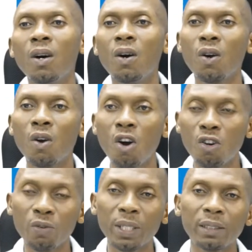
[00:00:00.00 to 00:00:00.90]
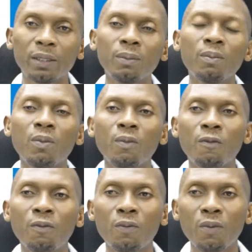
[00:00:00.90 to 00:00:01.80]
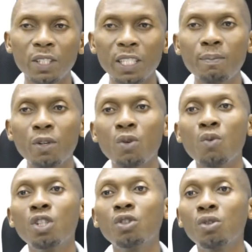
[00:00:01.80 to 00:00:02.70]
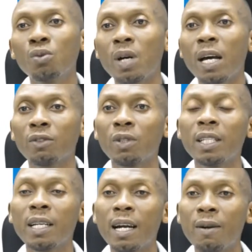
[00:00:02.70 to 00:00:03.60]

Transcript: or concrete. For example, you want to actually